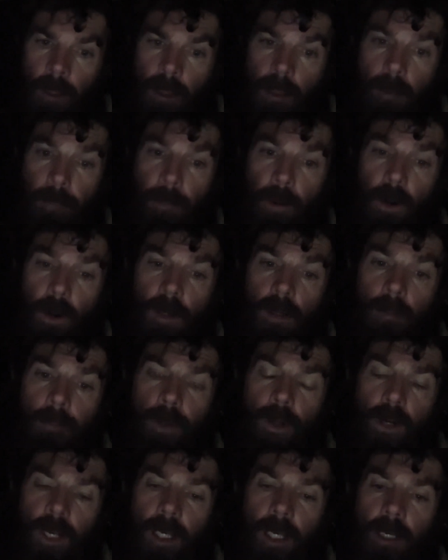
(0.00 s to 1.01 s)
The broken
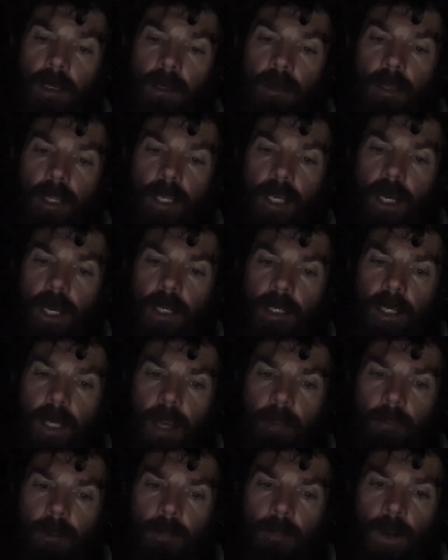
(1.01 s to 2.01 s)
body, the
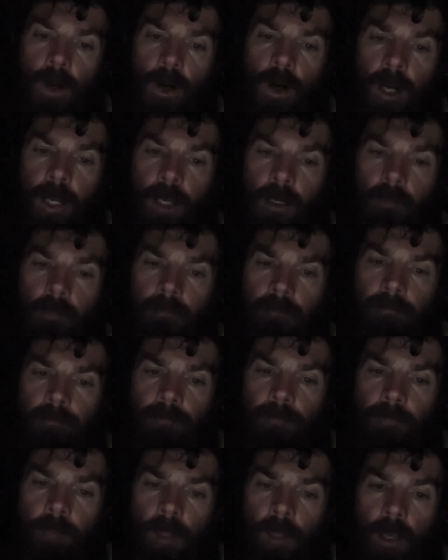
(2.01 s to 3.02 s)
untamed mind,
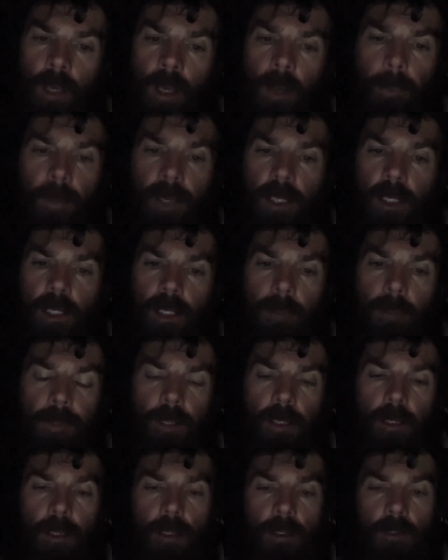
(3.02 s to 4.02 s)
peer deep
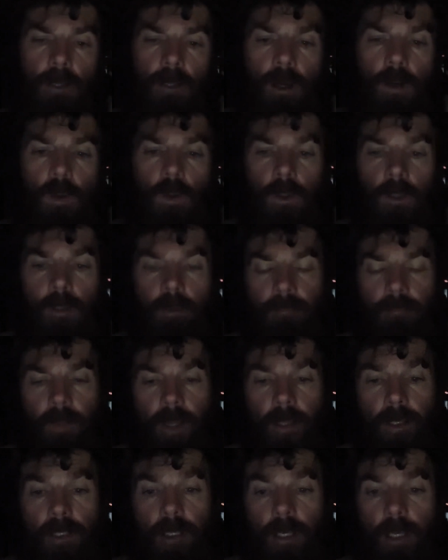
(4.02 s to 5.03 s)
into the soul
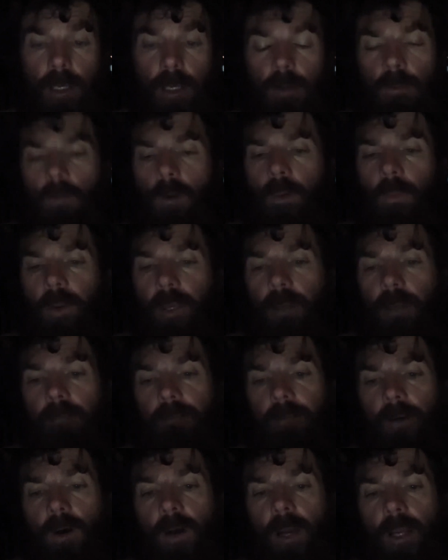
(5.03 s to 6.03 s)
and see what we can
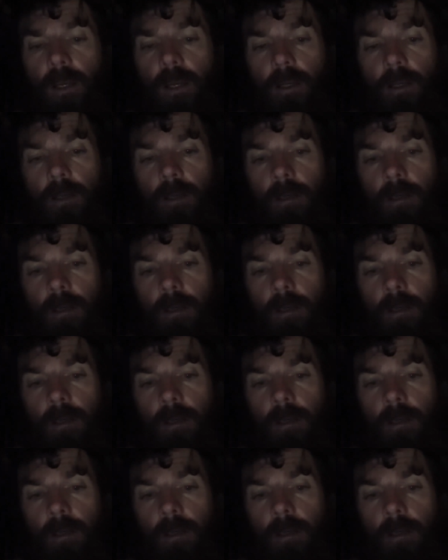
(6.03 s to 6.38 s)
find.